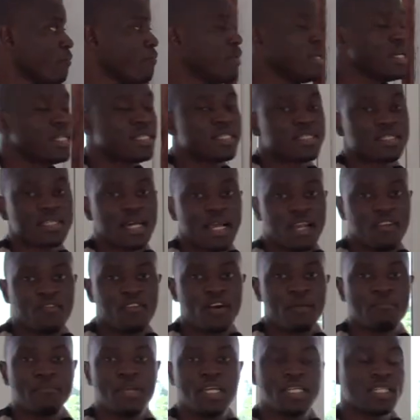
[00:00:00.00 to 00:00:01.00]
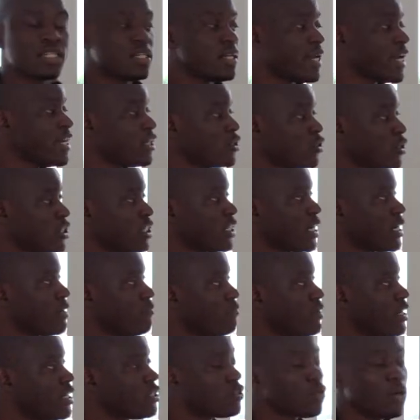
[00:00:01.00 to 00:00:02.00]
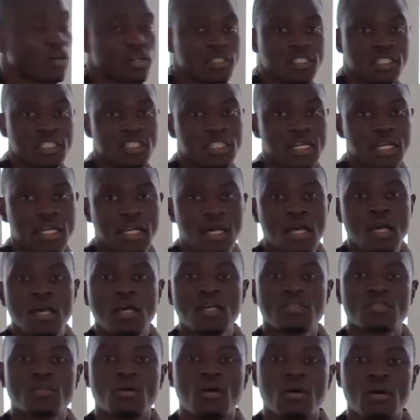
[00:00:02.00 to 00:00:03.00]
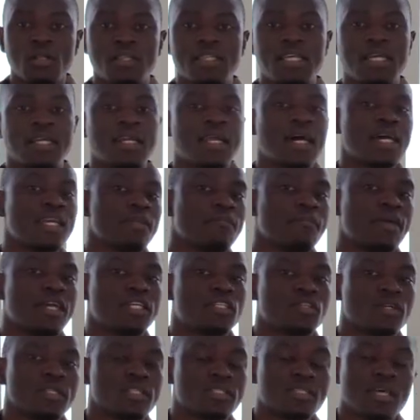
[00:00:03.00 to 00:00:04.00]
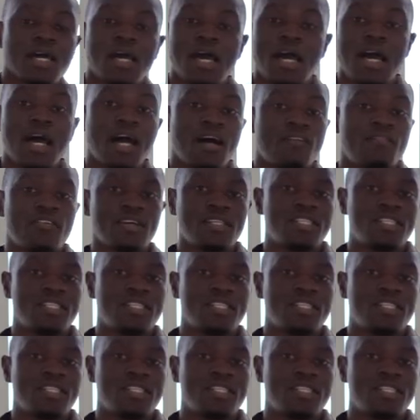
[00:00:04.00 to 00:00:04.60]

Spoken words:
Be it sulfur, be it nitrogen, be it oxygen. So all the non-metals have